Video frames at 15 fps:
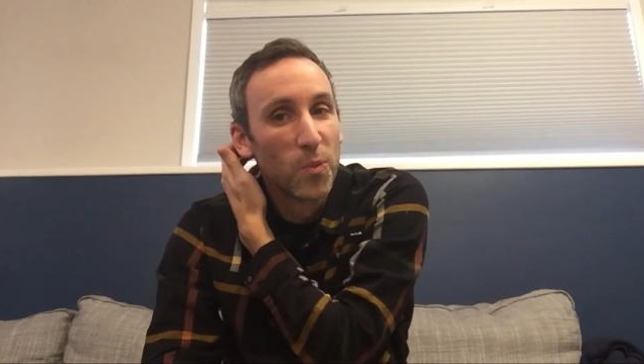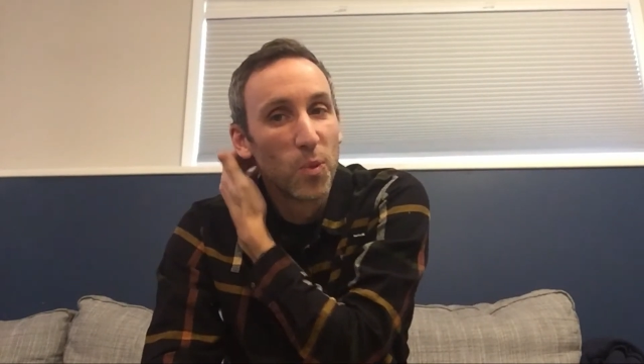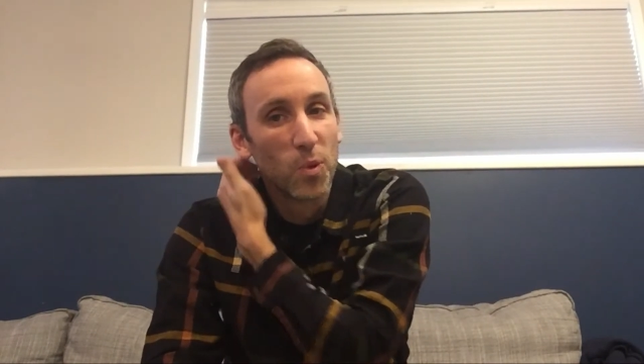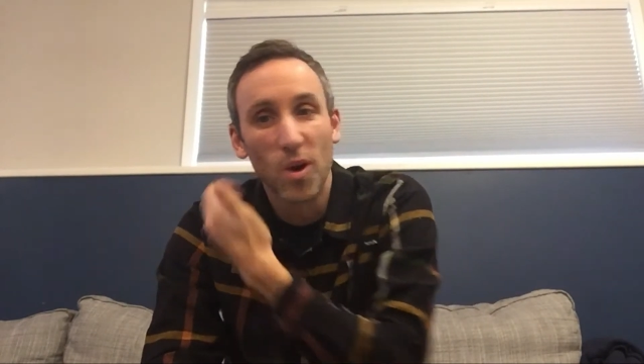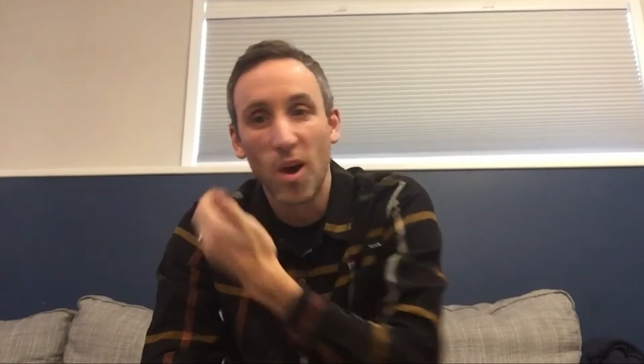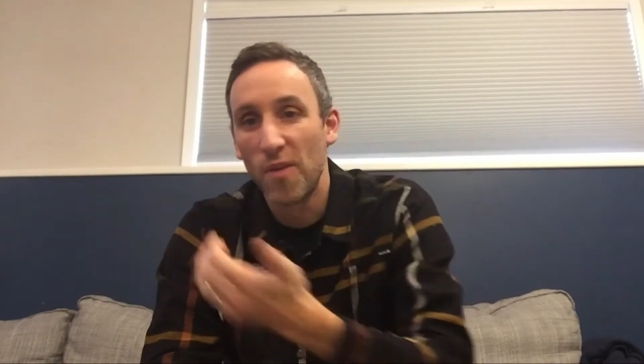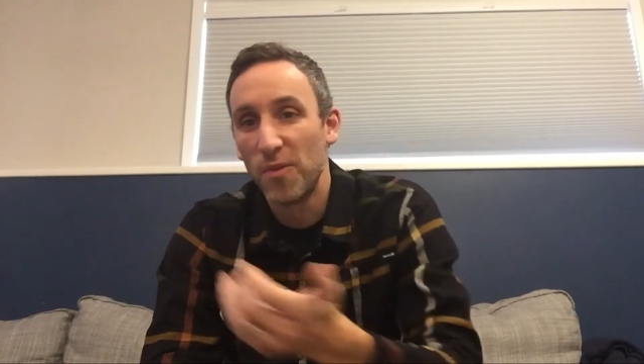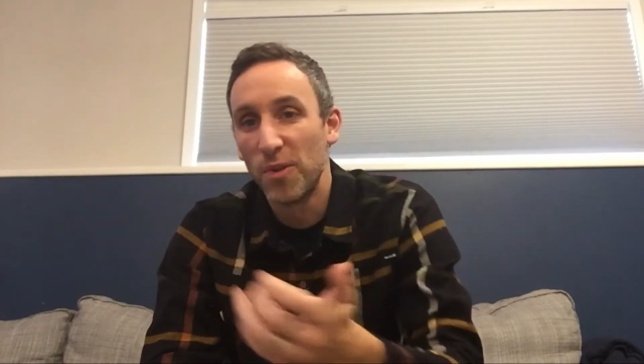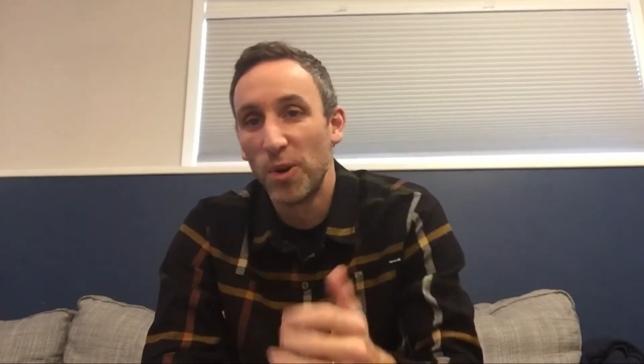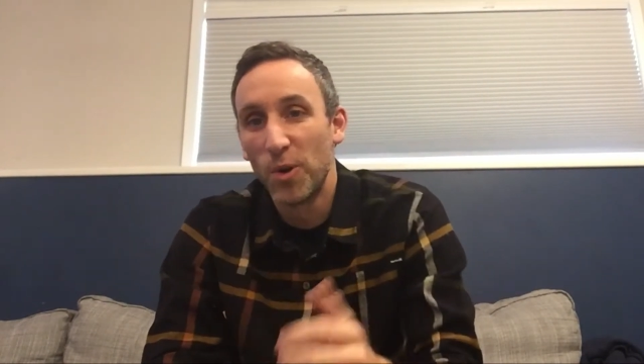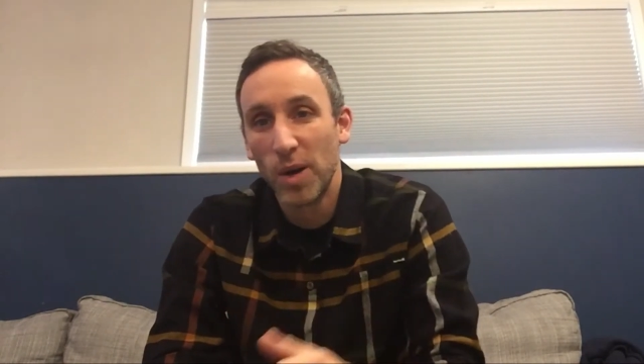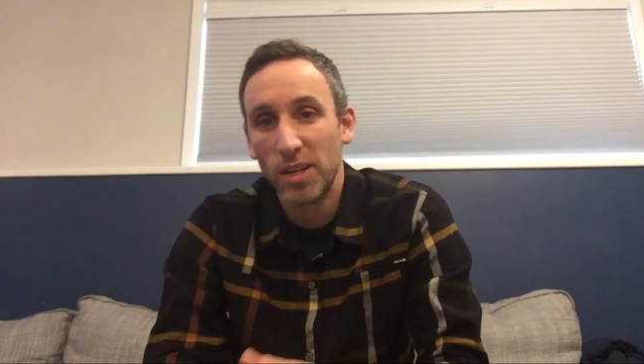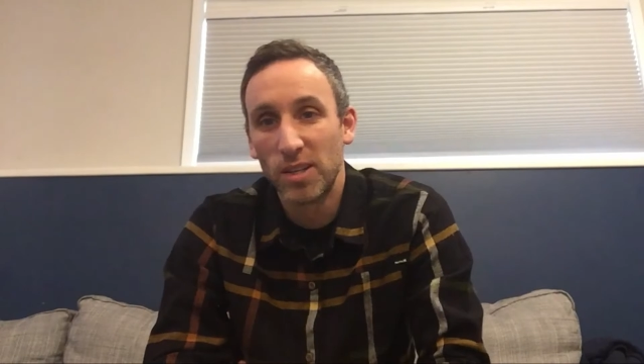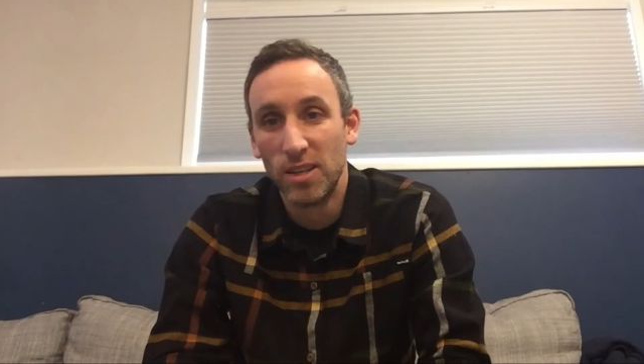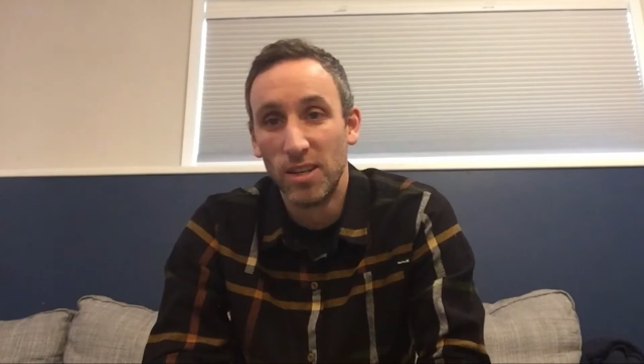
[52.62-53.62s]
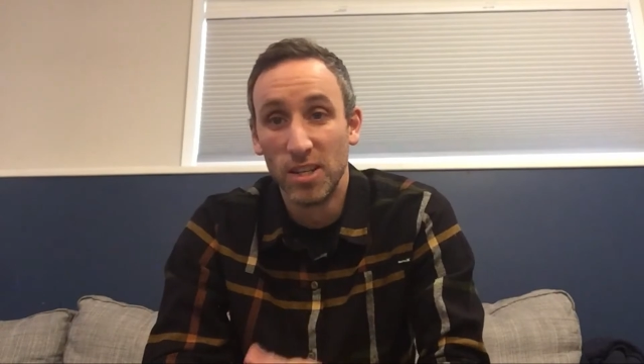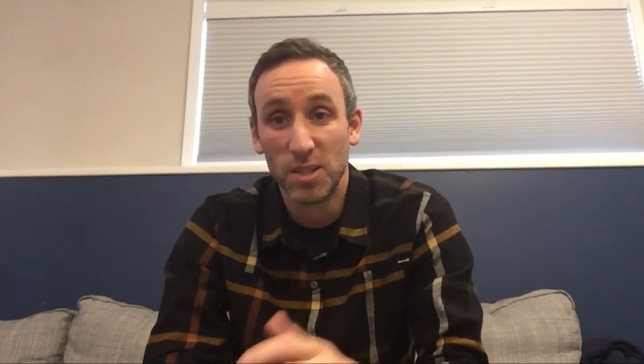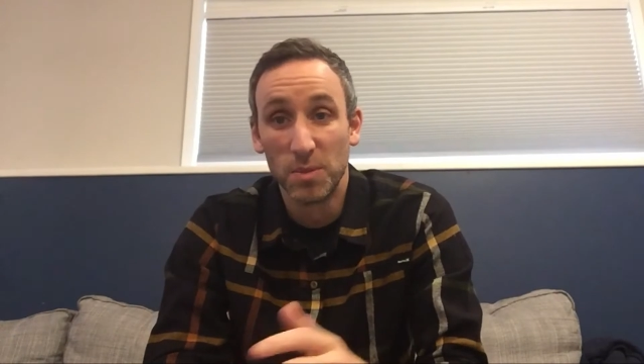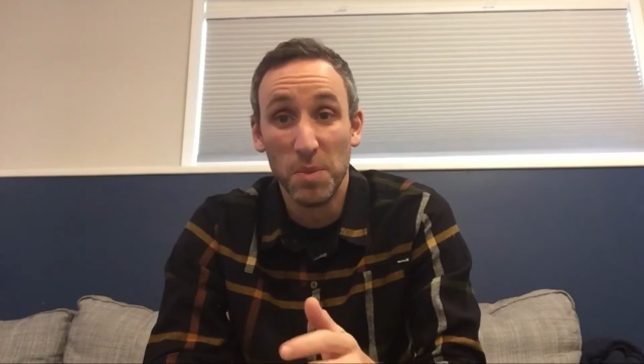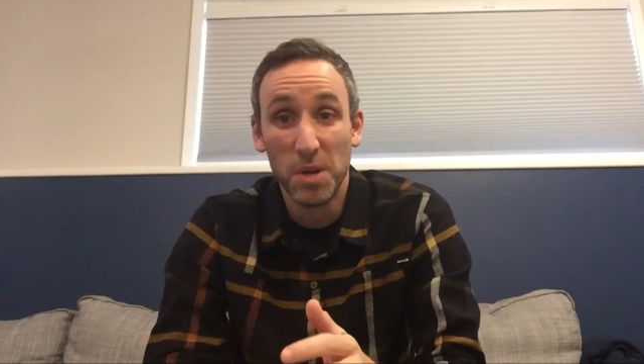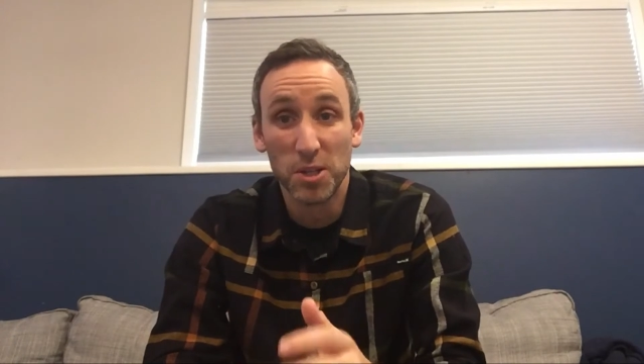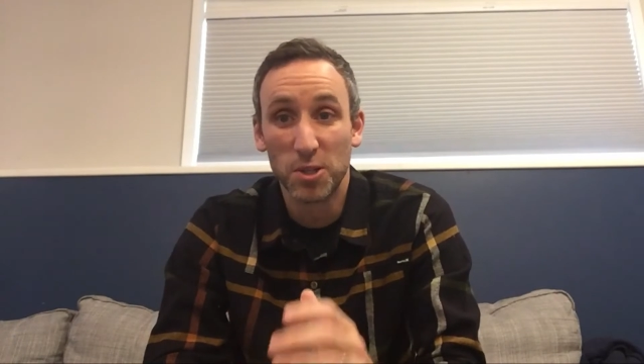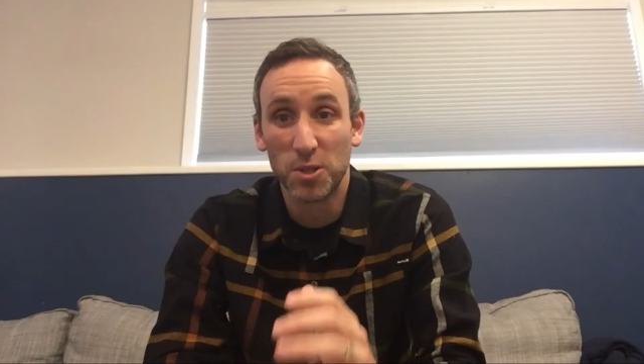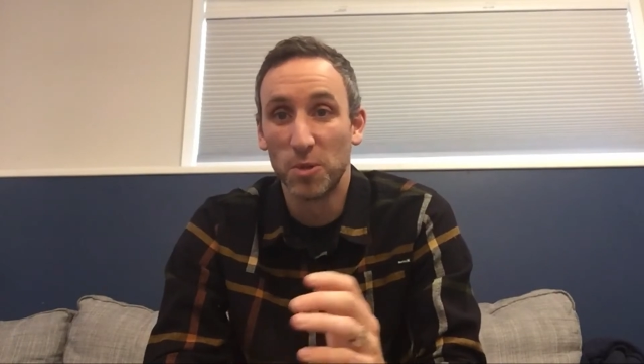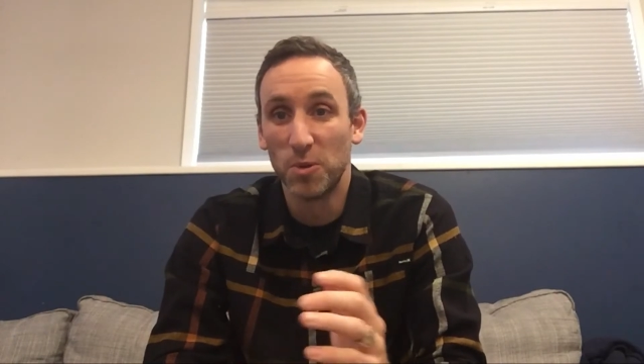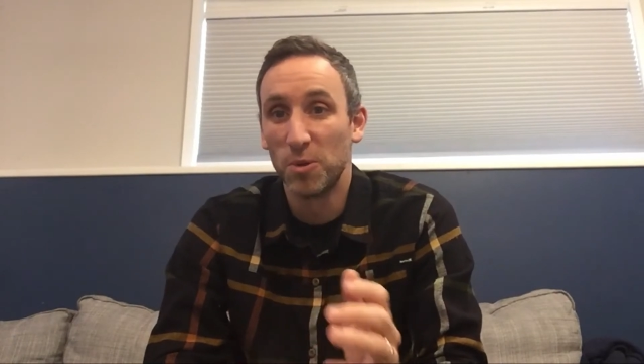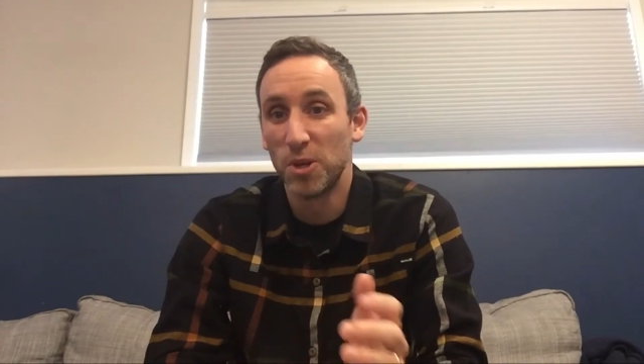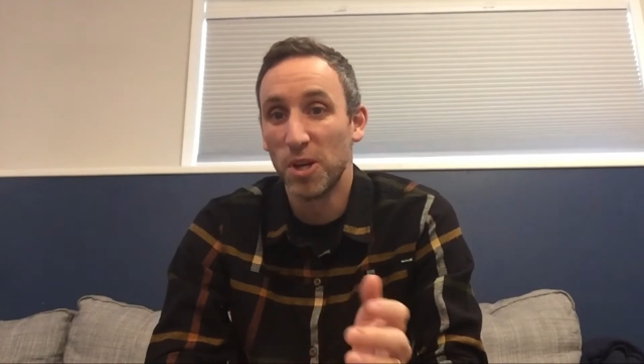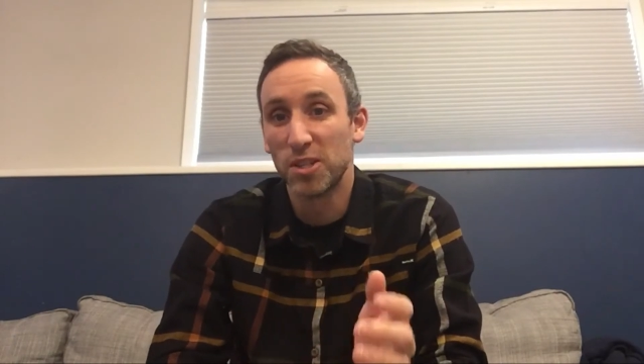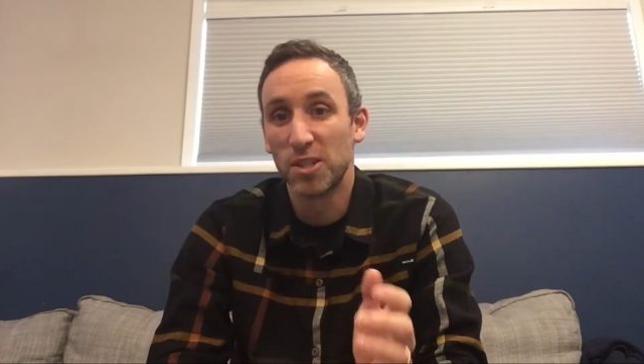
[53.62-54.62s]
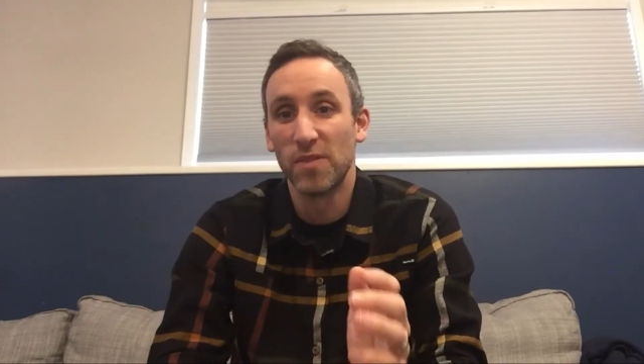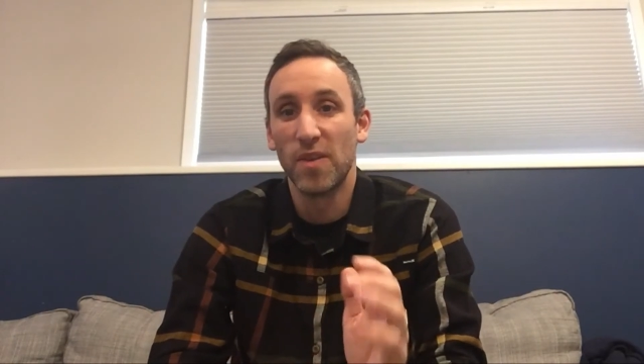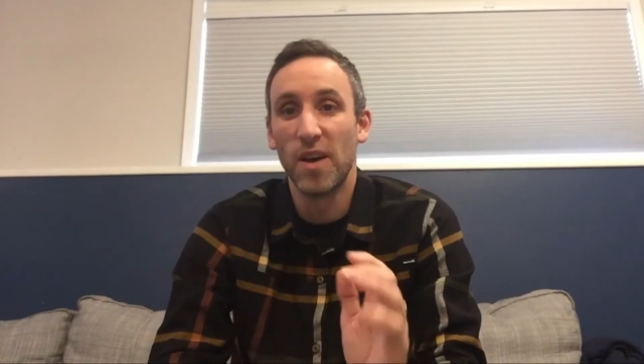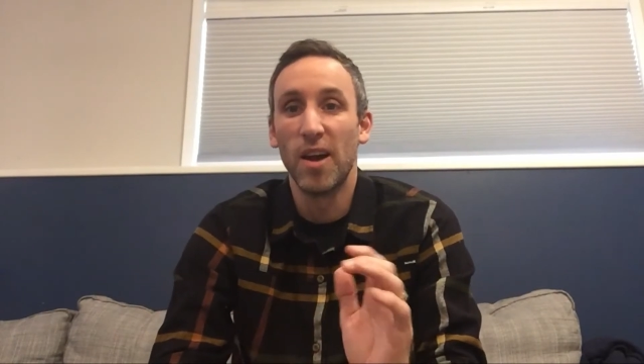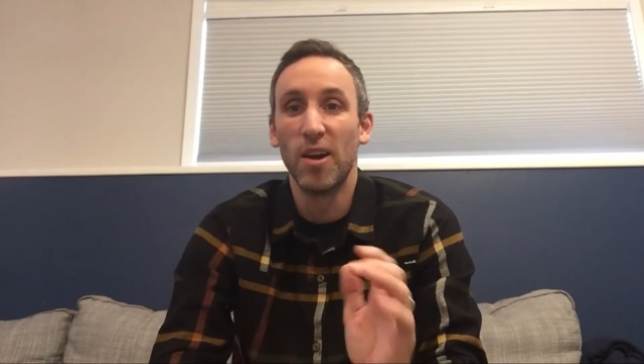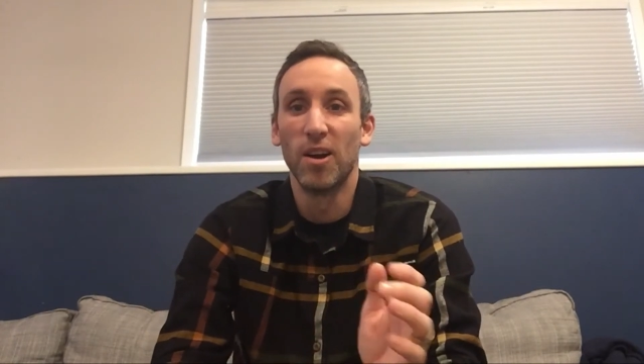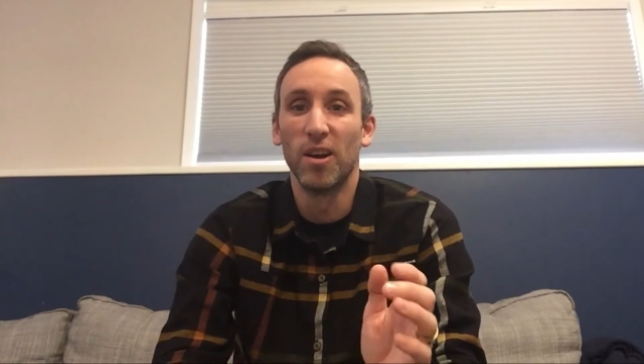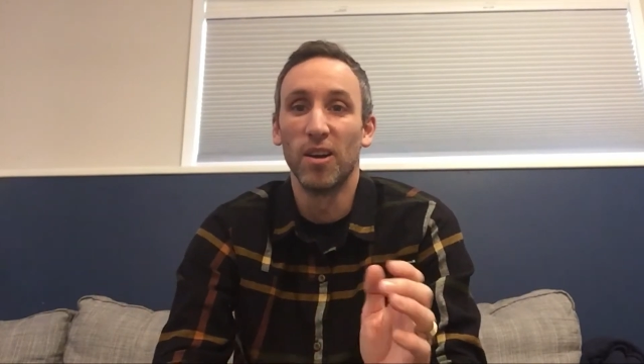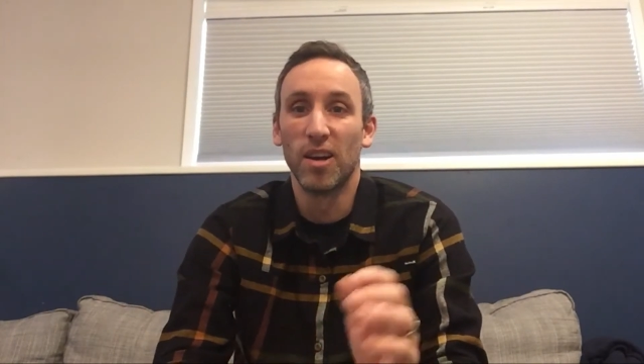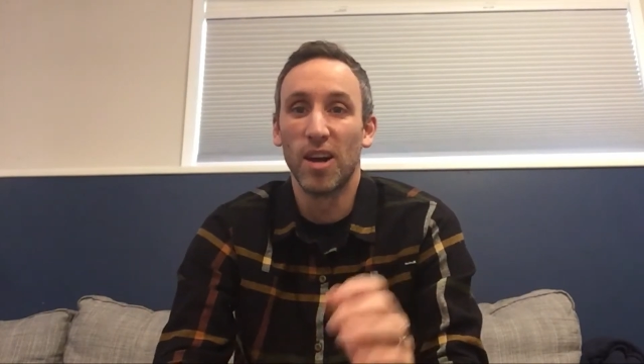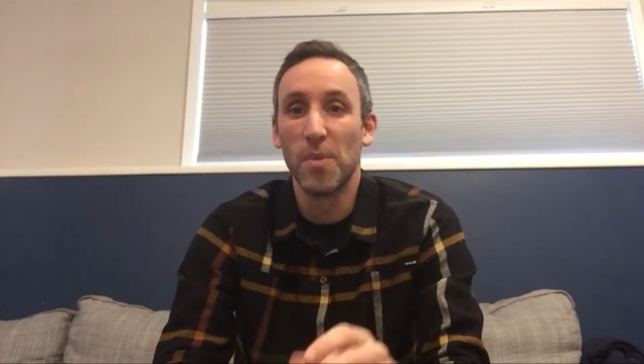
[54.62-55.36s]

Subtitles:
we're often quick to dismiss or justify or